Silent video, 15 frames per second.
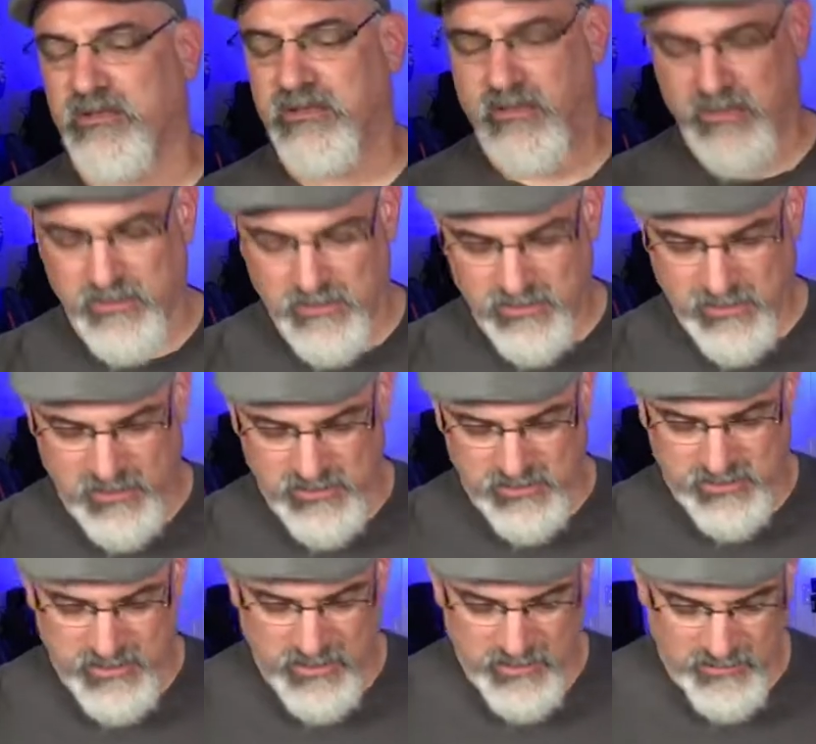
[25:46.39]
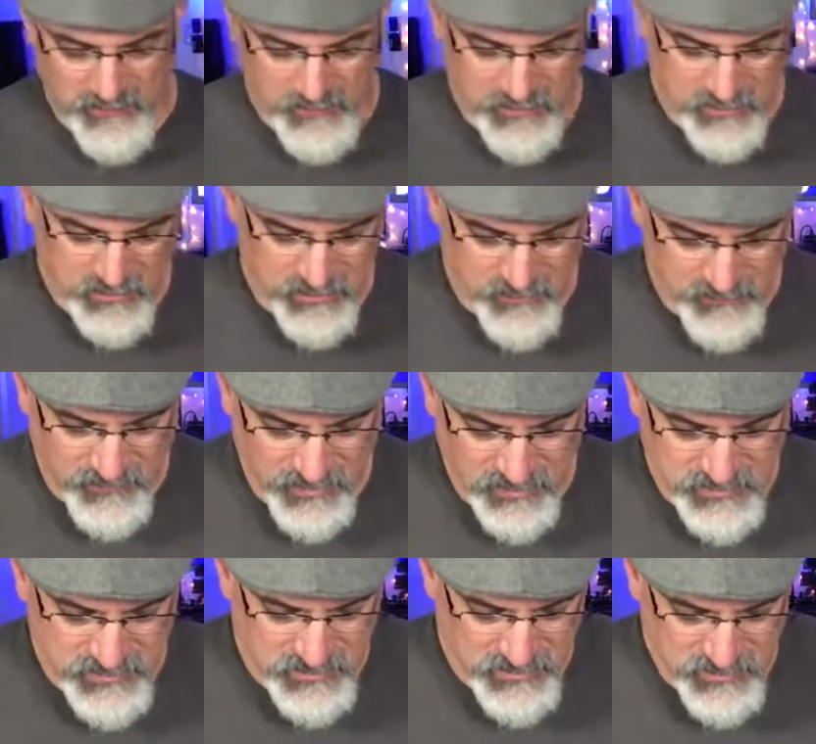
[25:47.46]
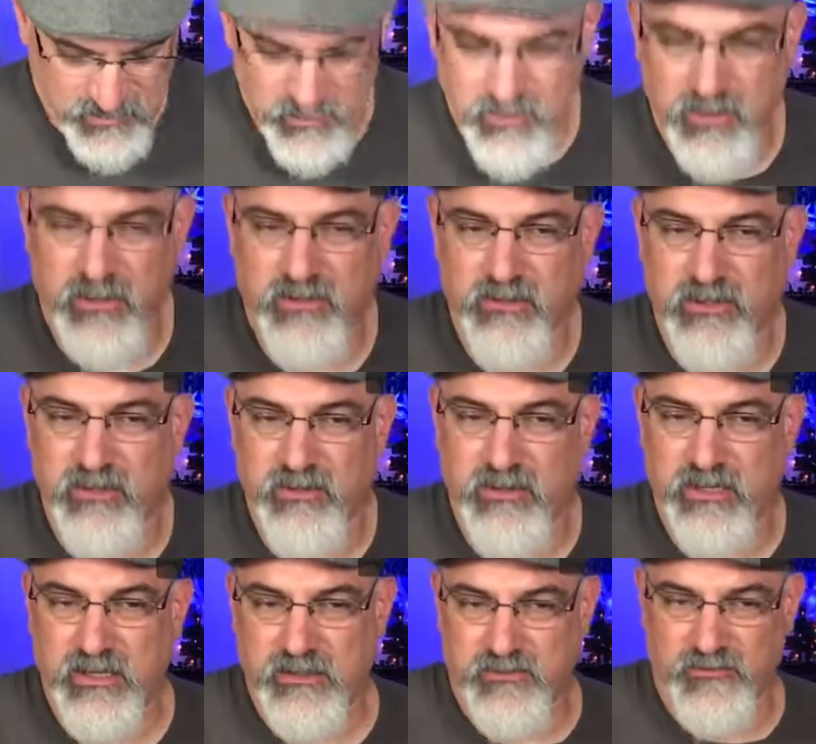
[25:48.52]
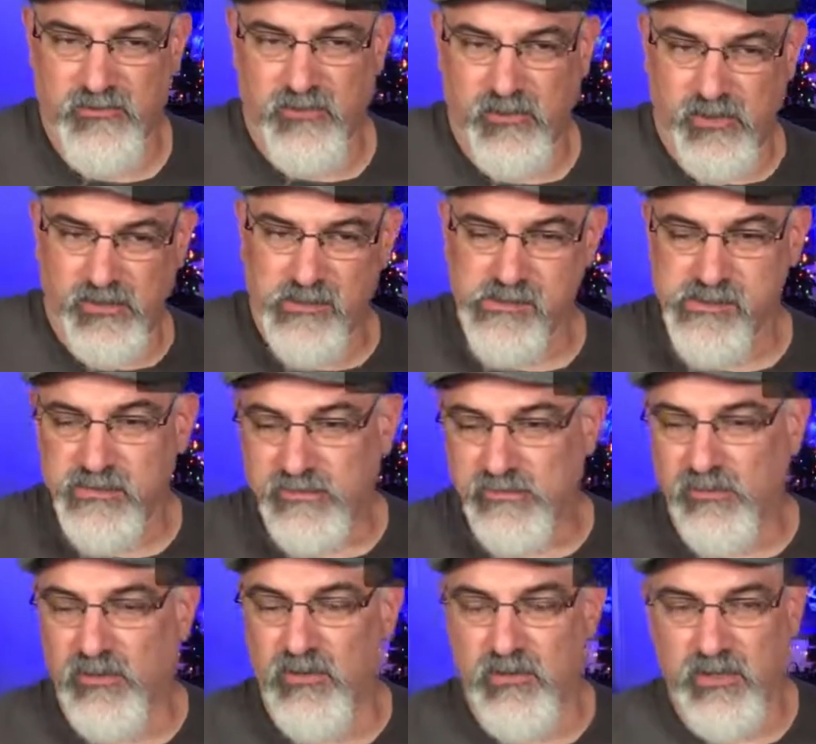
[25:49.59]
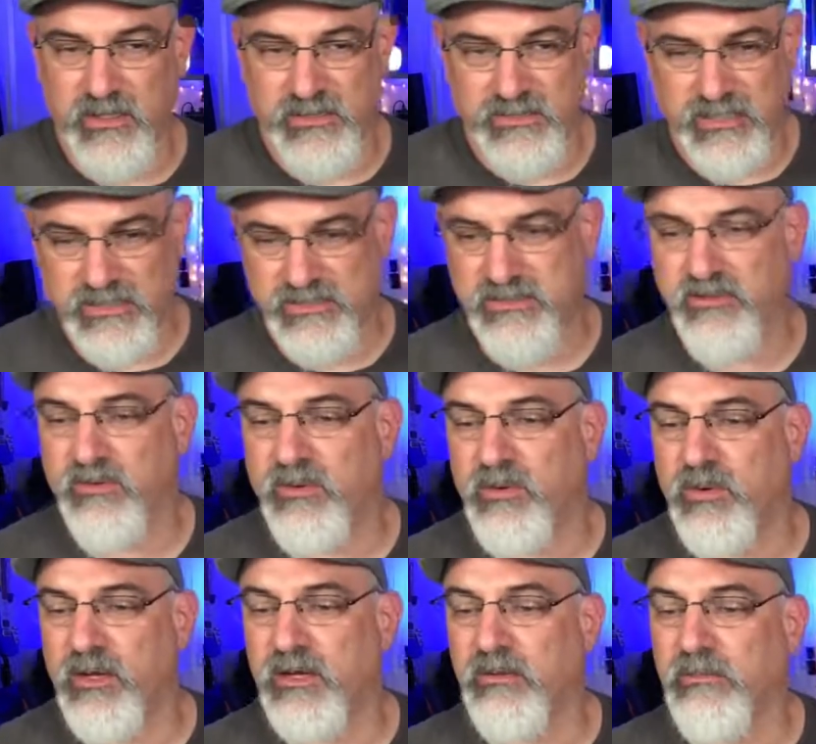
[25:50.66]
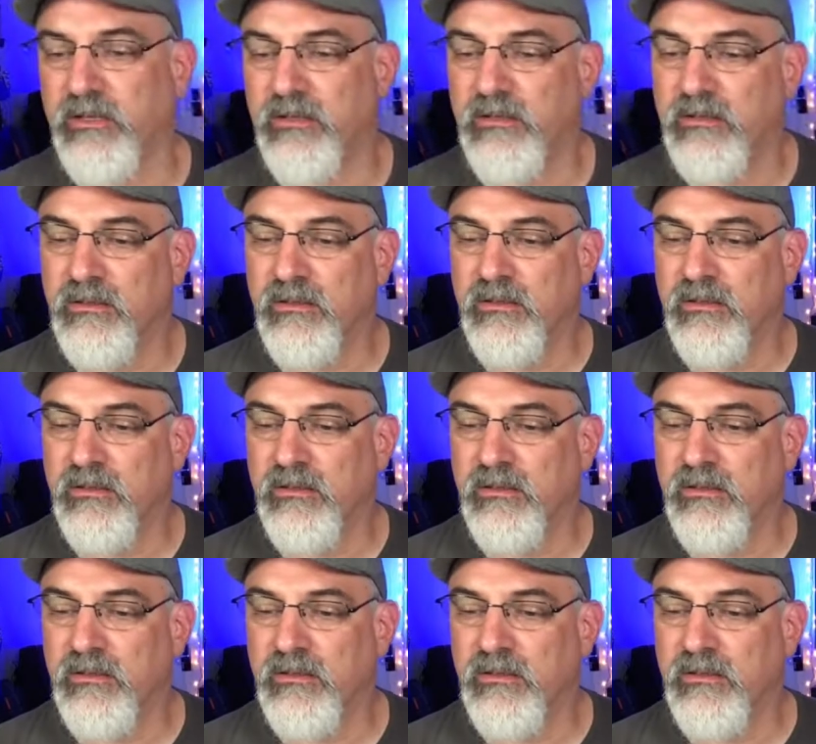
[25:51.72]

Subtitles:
and they actually now have a vaccination requirement here in California, or a testing requirement.